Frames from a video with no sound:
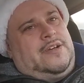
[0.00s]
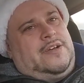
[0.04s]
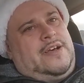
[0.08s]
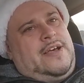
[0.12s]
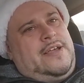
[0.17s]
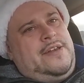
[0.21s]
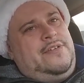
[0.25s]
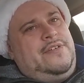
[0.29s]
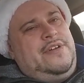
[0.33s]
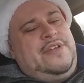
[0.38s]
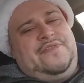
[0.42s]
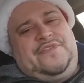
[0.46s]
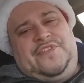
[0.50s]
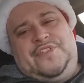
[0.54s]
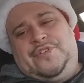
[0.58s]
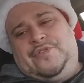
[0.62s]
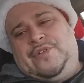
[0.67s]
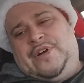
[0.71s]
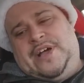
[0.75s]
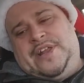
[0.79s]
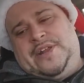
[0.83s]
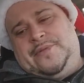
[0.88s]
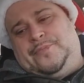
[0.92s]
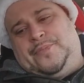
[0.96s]
don't even know
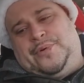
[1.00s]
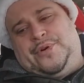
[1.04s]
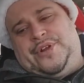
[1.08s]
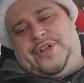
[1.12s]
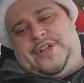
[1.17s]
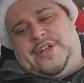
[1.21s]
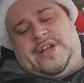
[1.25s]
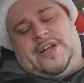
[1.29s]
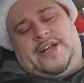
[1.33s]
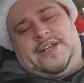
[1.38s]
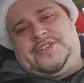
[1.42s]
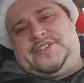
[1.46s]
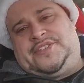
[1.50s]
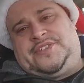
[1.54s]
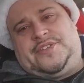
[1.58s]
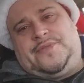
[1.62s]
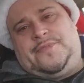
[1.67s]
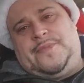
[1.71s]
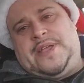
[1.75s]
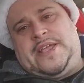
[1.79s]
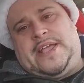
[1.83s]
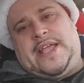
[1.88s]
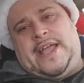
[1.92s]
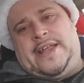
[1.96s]
how to put it, guys, to
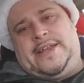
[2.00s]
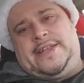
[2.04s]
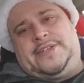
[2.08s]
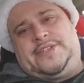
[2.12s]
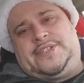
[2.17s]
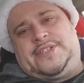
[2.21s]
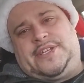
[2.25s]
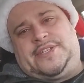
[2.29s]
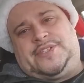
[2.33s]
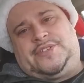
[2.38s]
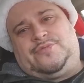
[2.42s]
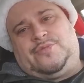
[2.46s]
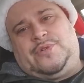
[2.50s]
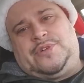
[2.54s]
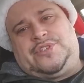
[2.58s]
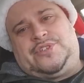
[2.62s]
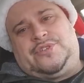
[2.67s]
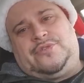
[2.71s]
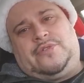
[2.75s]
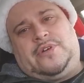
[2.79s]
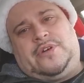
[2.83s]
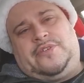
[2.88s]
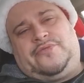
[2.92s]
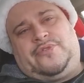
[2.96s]
make any sense
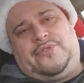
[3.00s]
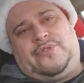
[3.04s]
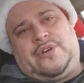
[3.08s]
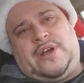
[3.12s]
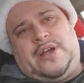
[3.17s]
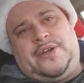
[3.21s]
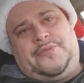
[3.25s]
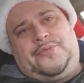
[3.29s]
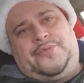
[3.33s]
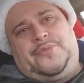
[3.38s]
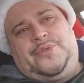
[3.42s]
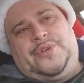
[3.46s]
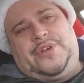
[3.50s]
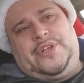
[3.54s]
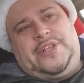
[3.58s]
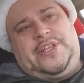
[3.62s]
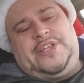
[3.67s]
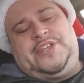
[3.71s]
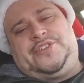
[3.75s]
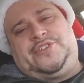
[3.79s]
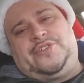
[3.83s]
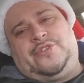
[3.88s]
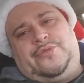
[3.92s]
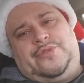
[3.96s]
whatsoever. I
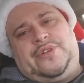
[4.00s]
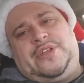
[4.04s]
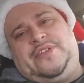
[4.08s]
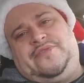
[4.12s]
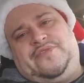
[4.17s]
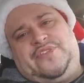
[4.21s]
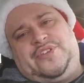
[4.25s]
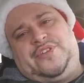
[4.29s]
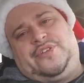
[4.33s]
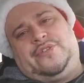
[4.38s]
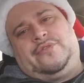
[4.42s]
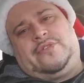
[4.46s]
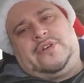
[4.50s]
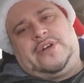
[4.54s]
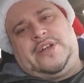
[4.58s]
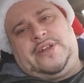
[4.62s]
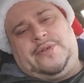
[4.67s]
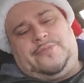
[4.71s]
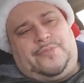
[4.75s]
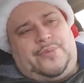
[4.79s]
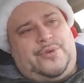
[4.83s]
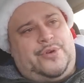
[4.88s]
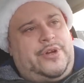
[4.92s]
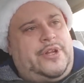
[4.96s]
really don't even know how
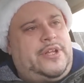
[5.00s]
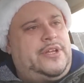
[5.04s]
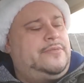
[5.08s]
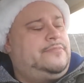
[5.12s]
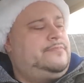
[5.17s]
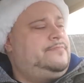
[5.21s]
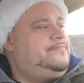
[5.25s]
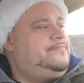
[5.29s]
to put it.